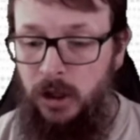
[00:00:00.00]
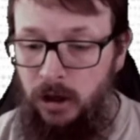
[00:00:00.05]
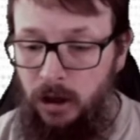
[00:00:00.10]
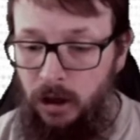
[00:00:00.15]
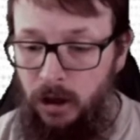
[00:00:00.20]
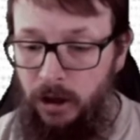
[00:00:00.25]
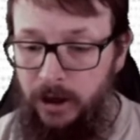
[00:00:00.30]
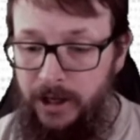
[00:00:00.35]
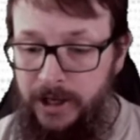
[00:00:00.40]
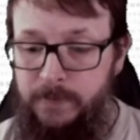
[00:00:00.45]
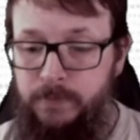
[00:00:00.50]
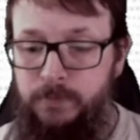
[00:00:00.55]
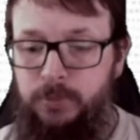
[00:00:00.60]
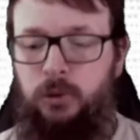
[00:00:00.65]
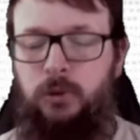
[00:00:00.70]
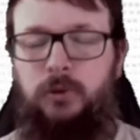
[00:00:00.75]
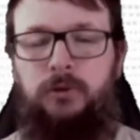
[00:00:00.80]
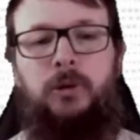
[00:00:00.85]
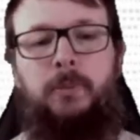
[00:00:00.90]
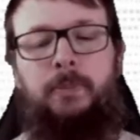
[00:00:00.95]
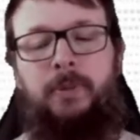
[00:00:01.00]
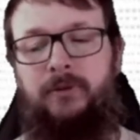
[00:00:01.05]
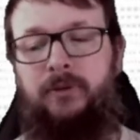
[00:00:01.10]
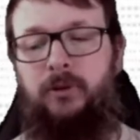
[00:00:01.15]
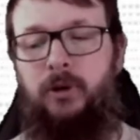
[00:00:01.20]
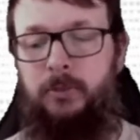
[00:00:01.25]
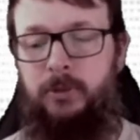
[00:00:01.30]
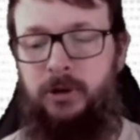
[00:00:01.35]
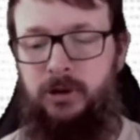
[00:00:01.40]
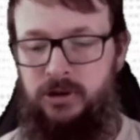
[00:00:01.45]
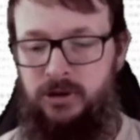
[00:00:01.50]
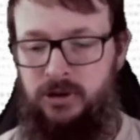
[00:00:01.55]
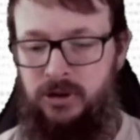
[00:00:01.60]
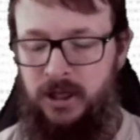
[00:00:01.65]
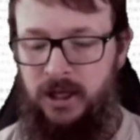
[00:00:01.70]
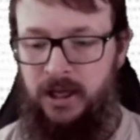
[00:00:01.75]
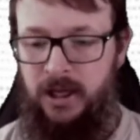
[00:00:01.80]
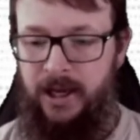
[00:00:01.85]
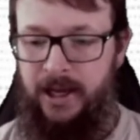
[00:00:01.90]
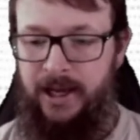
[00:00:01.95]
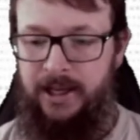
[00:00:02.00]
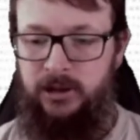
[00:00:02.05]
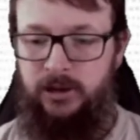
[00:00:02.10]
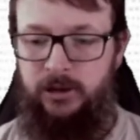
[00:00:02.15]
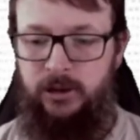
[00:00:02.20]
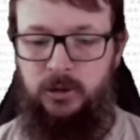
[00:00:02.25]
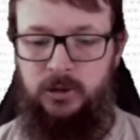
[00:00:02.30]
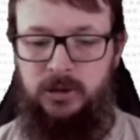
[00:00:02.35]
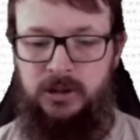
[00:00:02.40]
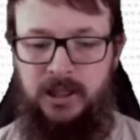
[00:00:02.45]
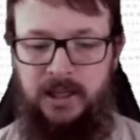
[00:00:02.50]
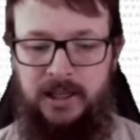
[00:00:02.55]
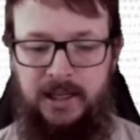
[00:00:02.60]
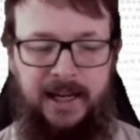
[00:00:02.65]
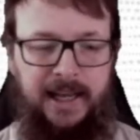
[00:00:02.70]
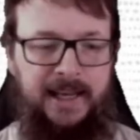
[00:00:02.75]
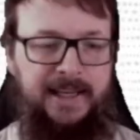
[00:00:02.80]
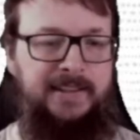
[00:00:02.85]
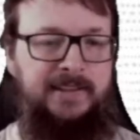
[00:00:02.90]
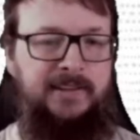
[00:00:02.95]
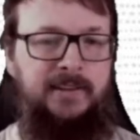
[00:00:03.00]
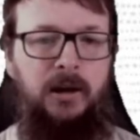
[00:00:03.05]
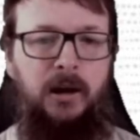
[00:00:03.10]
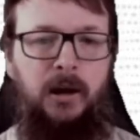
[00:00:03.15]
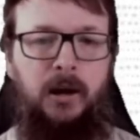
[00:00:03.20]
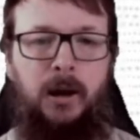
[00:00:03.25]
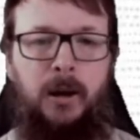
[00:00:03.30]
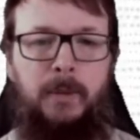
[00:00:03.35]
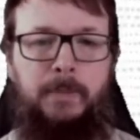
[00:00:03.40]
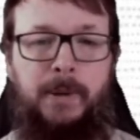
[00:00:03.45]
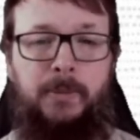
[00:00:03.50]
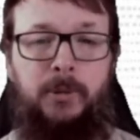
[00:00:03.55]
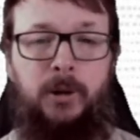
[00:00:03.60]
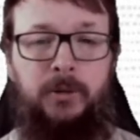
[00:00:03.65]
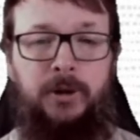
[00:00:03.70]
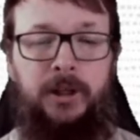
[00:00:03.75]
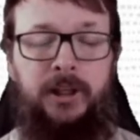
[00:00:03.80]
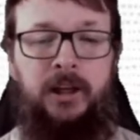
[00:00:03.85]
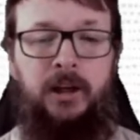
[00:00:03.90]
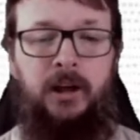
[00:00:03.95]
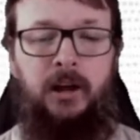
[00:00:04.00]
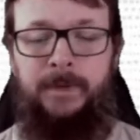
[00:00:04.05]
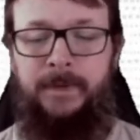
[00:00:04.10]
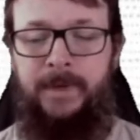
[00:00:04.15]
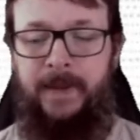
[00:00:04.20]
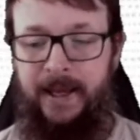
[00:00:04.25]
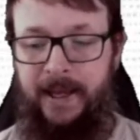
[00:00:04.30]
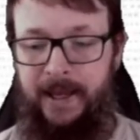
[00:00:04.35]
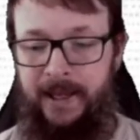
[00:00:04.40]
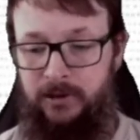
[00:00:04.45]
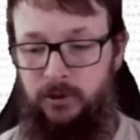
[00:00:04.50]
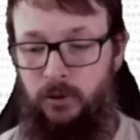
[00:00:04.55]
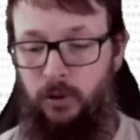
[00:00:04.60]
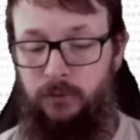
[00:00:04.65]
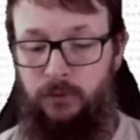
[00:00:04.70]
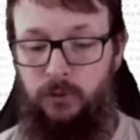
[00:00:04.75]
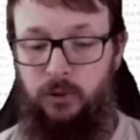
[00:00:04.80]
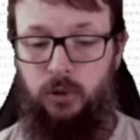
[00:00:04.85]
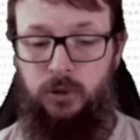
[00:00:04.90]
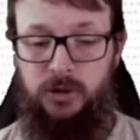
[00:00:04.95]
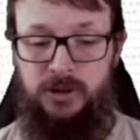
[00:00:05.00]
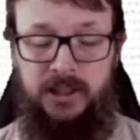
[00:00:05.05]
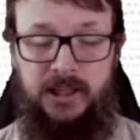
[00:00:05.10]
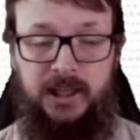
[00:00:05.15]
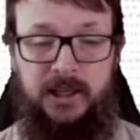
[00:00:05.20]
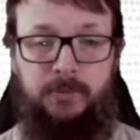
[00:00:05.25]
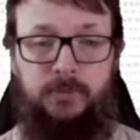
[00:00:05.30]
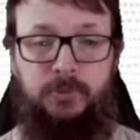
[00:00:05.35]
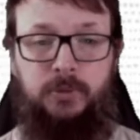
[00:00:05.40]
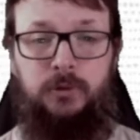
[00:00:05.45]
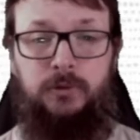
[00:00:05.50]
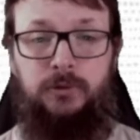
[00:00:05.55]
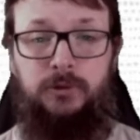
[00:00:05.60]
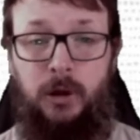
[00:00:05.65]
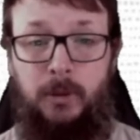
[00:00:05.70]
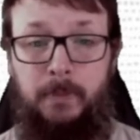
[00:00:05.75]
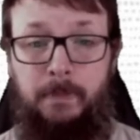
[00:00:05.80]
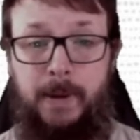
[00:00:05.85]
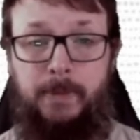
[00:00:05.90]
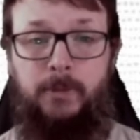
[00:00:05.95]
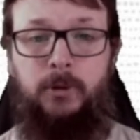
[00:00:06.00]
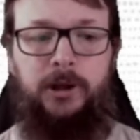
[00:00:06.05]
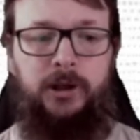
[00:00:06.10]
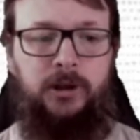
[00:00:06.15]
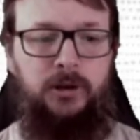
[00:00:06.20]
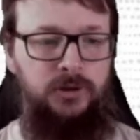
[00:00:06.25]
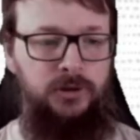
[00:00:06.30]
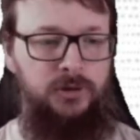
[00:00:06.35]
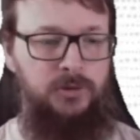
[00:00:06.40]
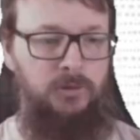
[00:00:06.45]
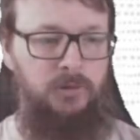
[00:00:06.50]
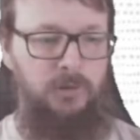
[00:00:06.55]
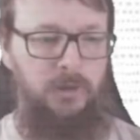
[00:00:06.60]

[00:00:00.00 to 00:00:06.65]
improve the performance and use less memory, and of course improve the memory control.